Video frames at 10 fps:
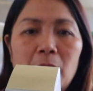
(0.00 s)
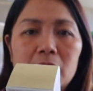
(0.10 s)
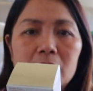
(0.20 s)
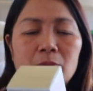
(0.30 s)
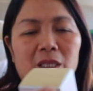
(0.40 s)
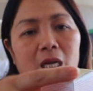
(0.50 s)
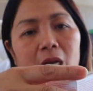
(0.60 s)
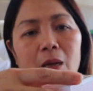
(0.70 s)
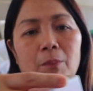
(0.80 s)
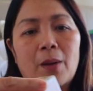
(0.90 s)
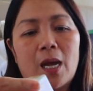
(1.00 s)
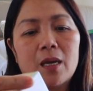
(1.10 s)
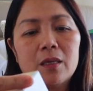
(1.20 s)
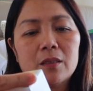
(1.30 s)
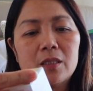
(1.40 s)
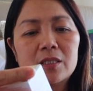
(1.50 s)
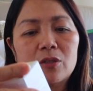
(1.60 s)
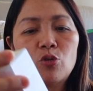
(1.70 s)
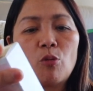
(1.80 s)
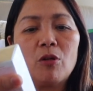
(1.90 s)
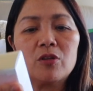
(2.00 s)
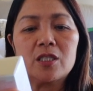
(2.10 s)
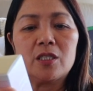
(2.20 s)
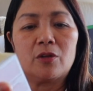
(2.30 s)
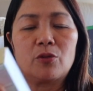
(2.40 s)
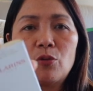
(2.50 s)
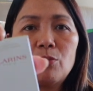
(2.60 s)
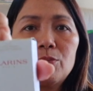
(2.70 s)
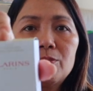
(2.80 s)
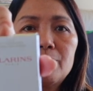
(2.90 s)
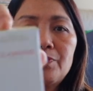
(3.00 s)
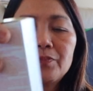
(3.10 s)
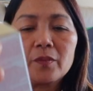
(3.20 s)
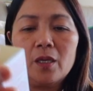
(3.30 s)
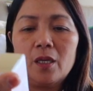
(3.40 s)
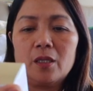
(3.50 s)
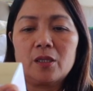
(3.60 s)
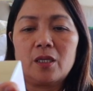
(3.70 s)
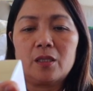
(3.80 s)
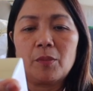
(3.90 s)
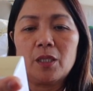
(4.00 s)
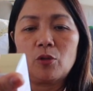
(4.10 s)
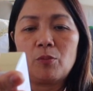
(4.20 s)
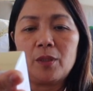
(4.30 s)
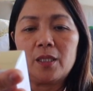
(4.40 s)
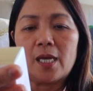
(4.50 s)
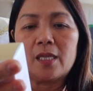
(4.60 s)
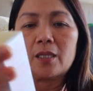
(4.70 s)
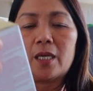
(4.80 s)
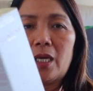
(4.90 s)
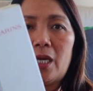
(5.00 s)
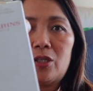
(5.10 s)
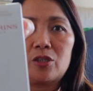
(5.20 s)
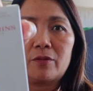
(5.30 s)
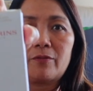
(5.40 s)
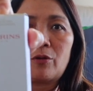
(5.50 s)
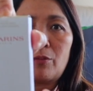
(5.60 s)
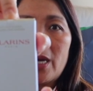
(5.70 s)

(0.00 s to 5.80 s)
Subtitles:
matagal pa. It's a double serum. Treatment complete anti-age. For